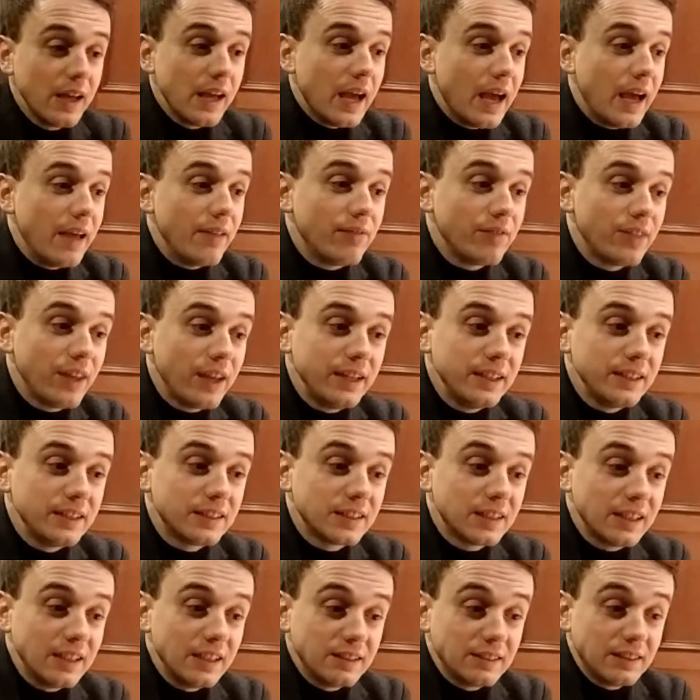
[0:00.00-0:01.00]
And then
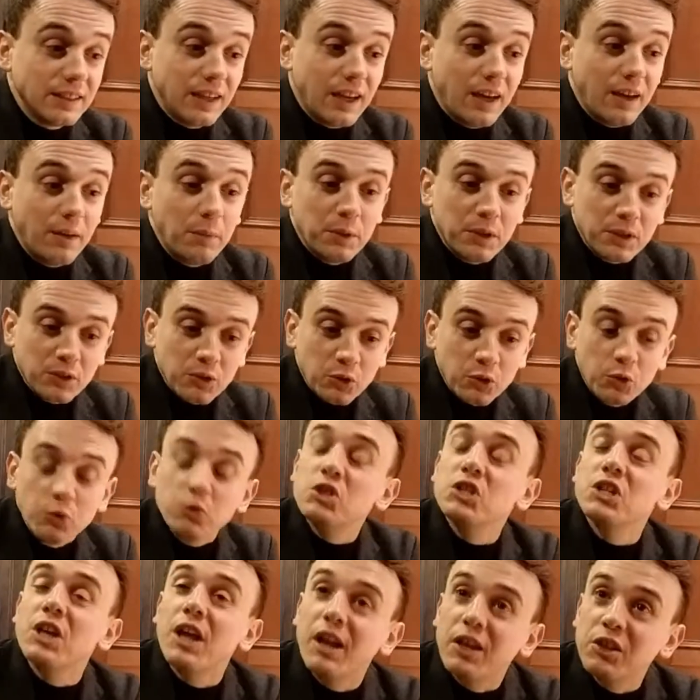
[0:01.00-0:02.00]
it's a good
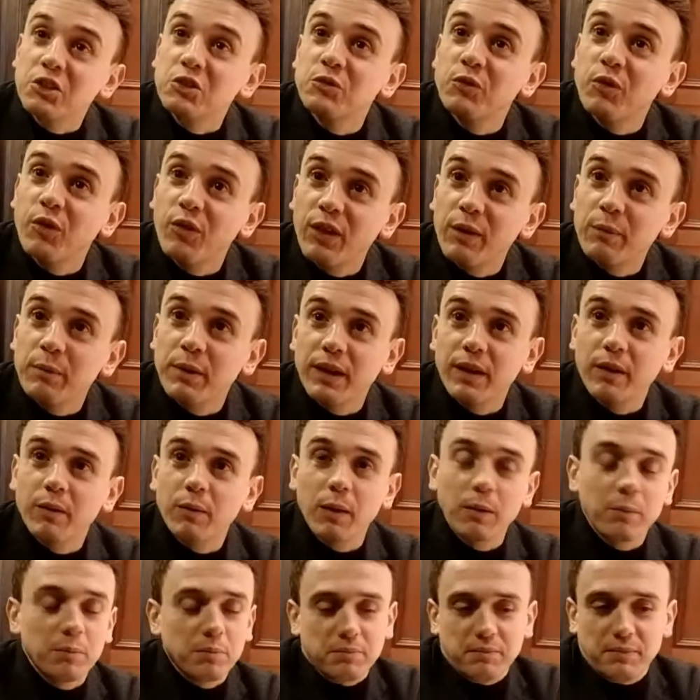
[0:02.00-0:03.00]
challenge for them, and
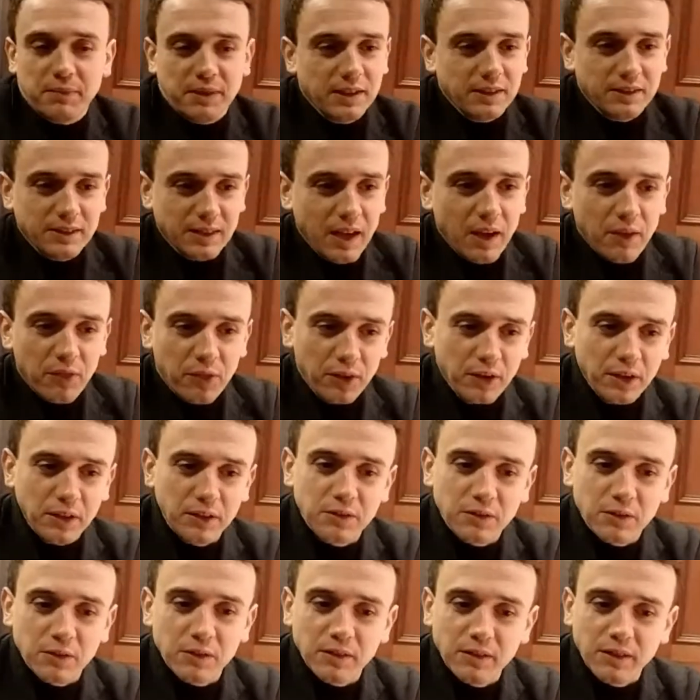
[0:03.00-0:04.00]
I think
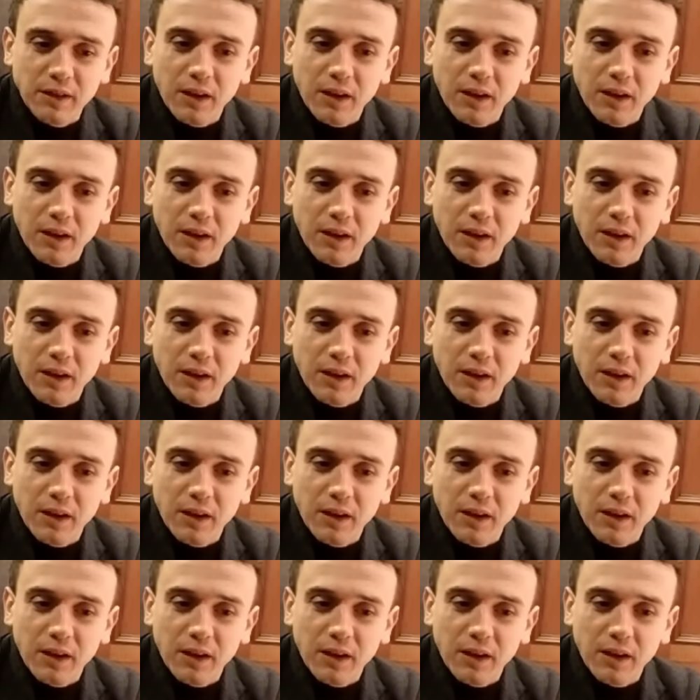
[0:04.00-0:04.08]
it's